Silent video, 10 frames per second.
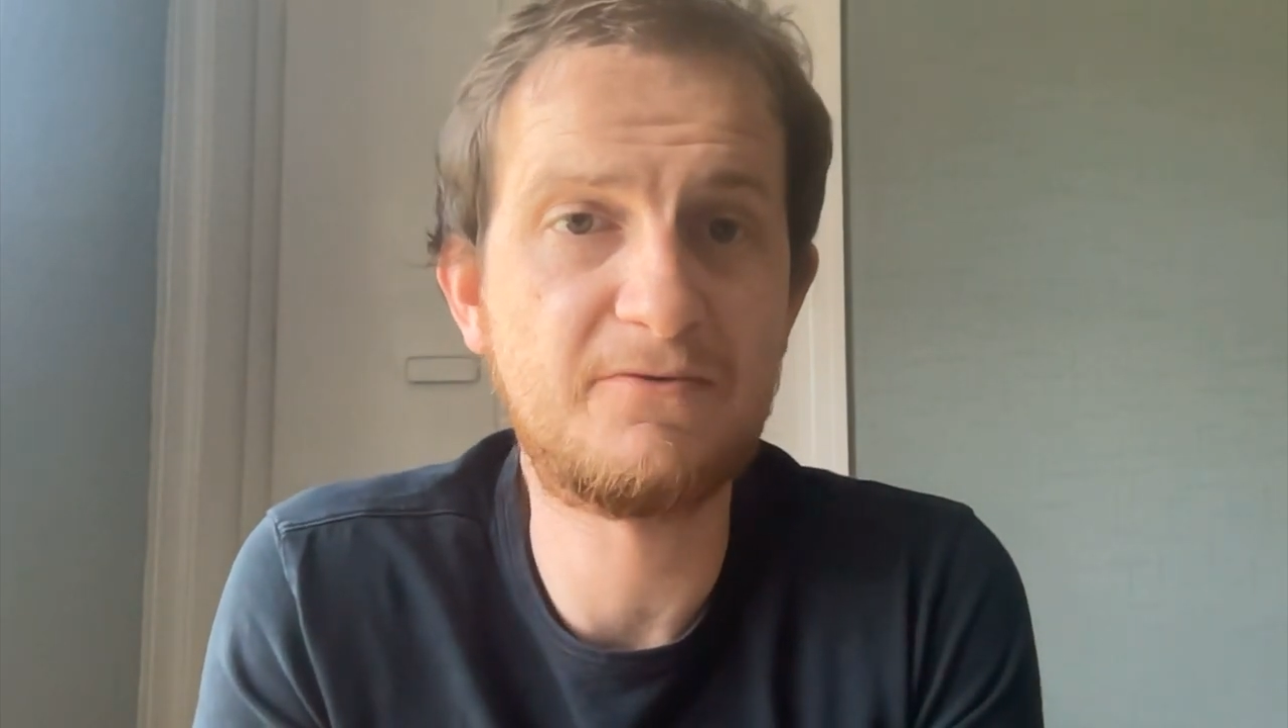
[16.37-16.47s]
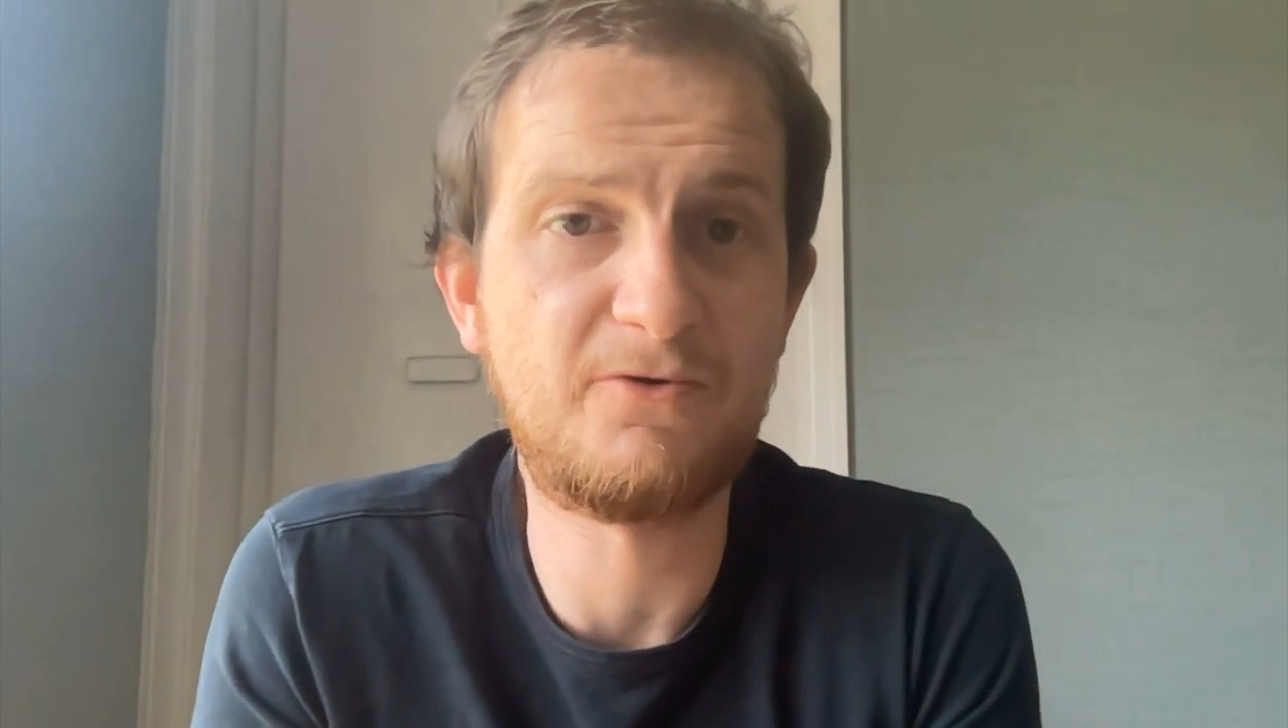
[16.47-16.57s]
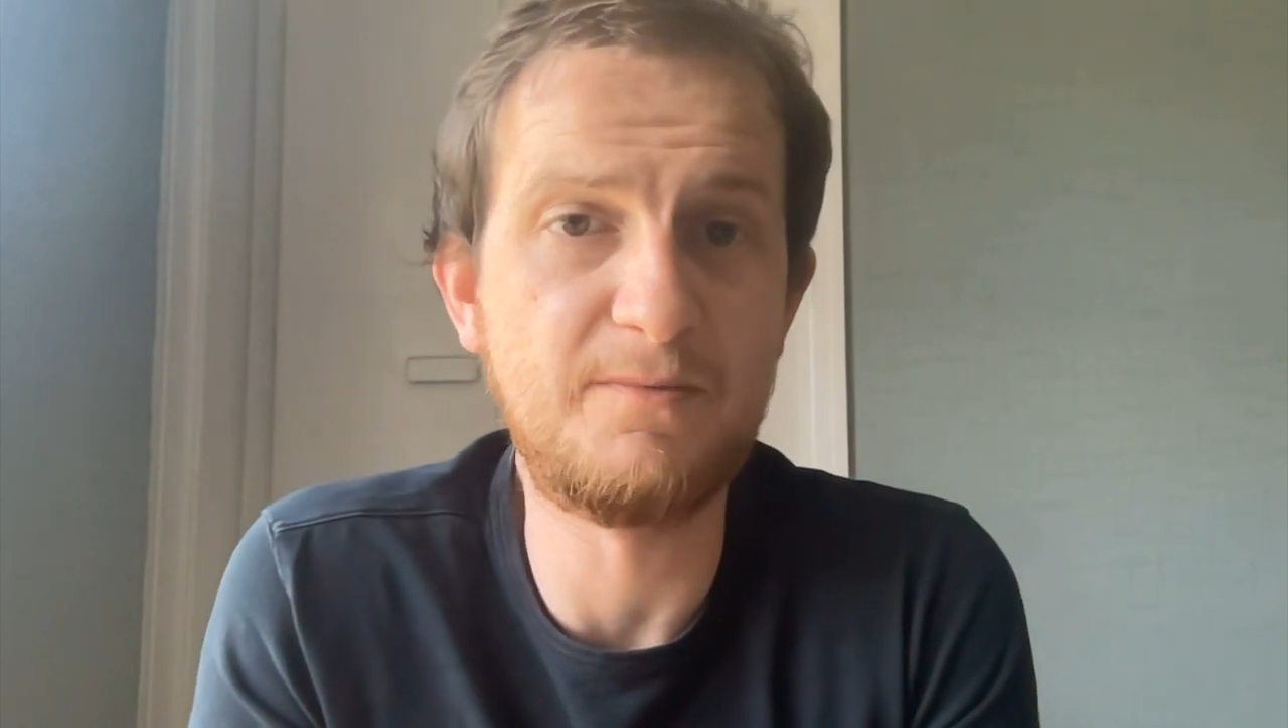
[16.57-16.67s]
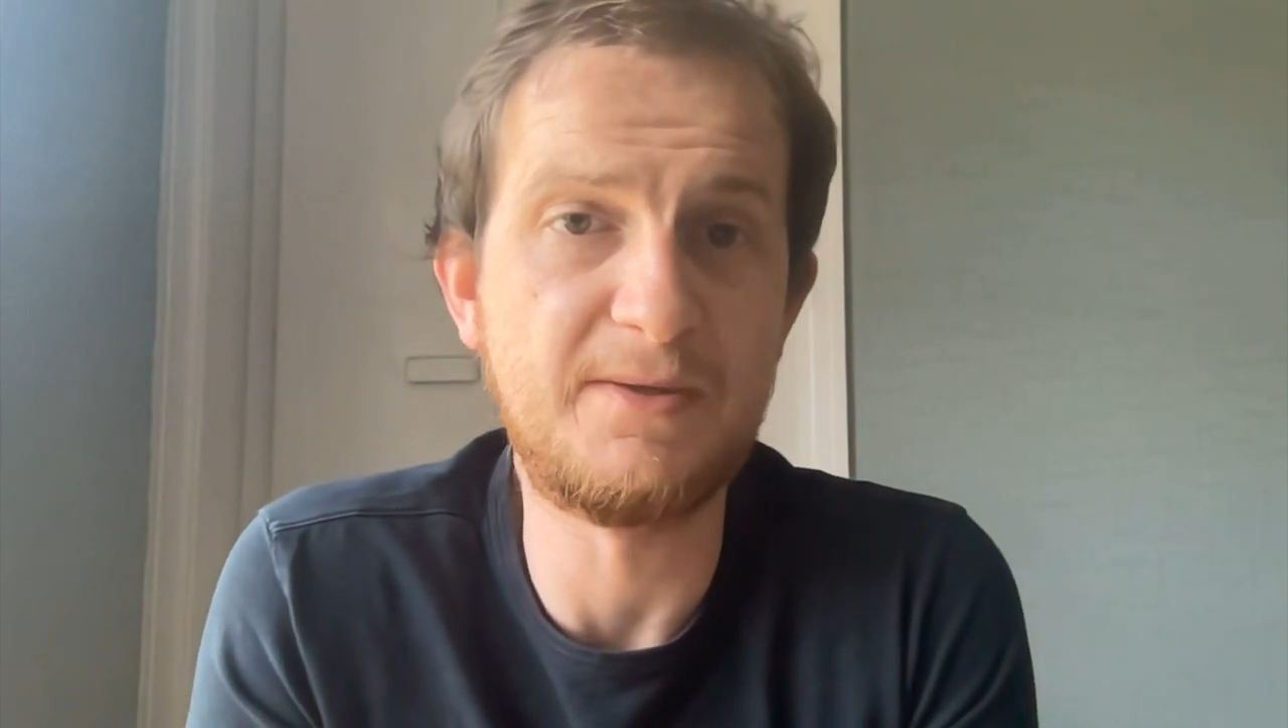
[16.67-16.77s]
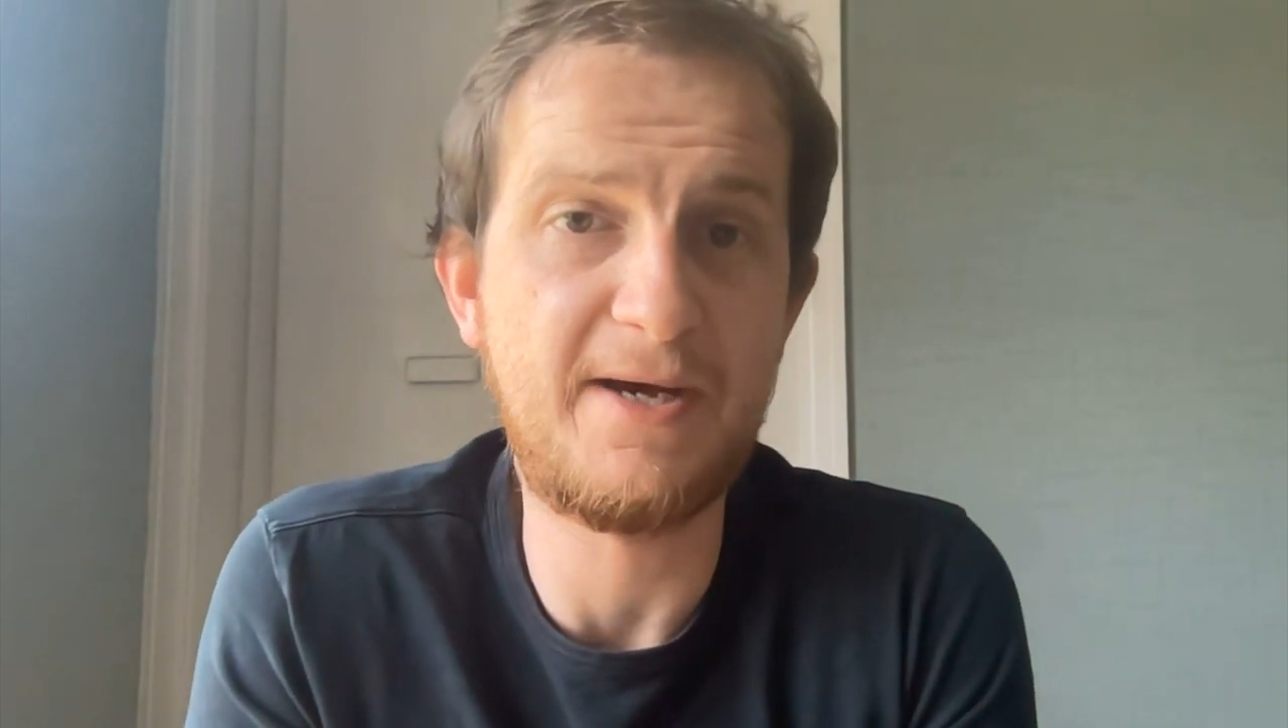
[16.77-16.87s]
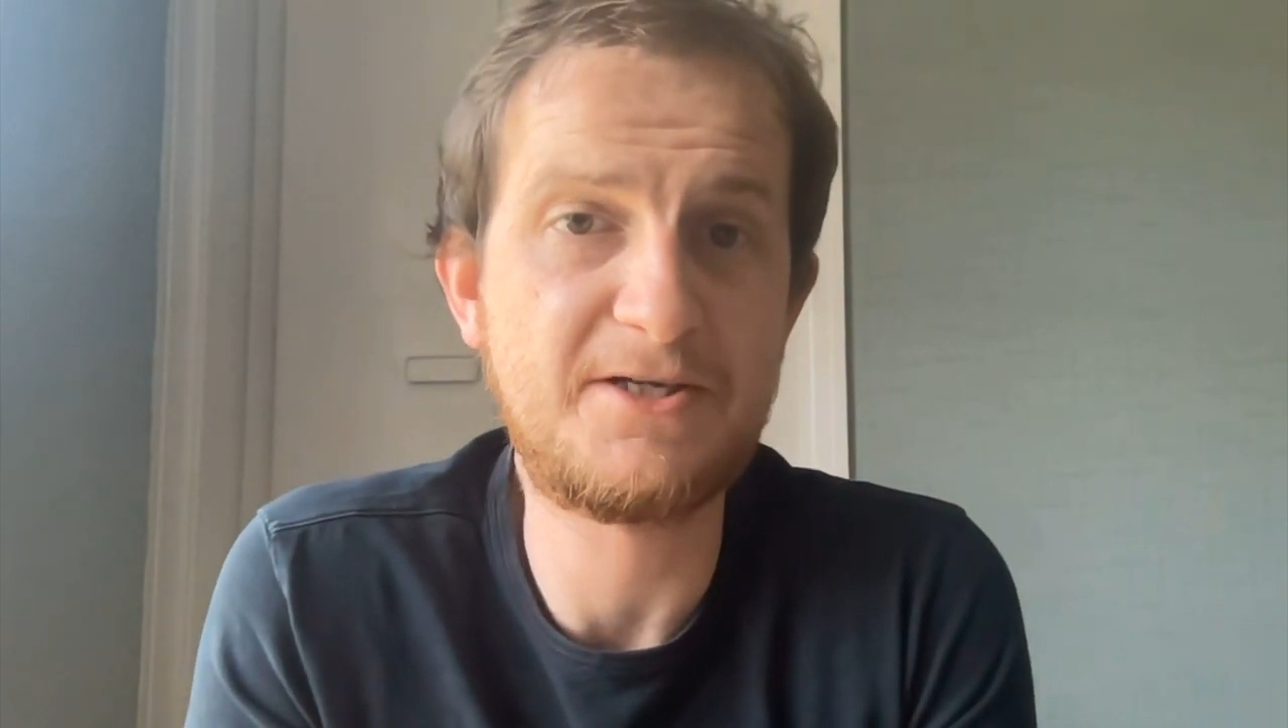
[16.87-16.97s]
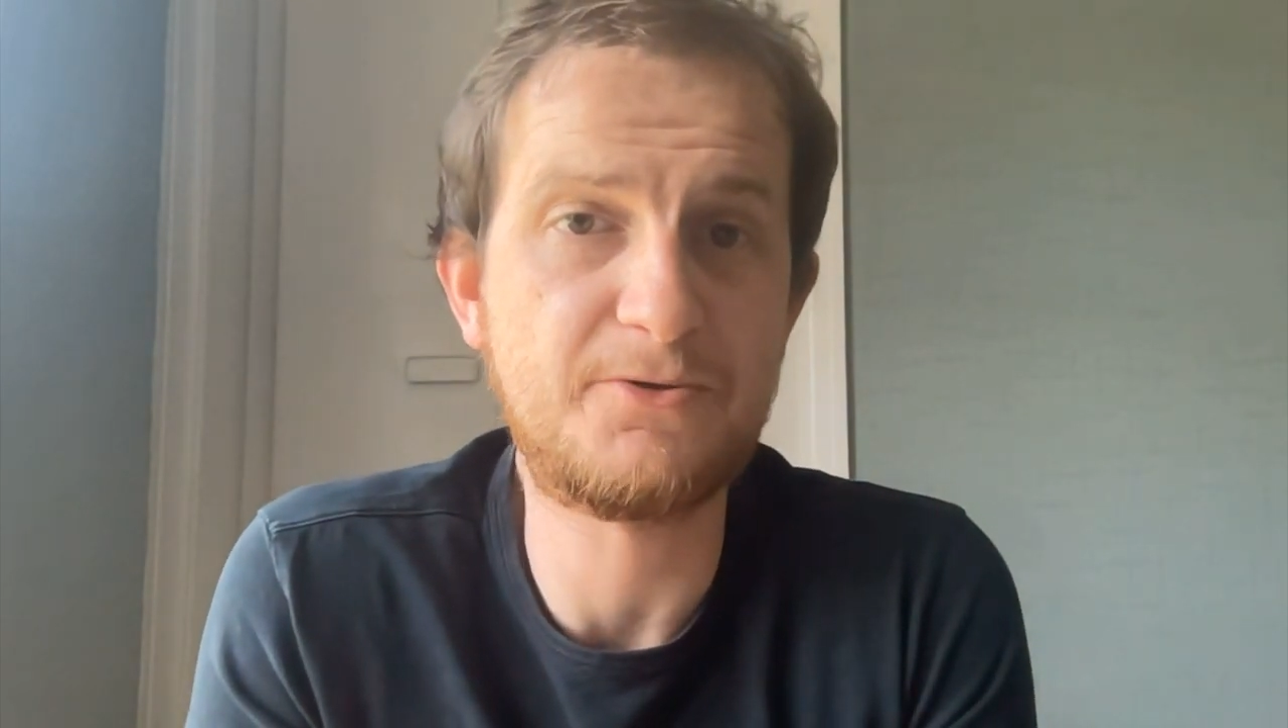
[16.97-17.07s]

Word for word: from their batch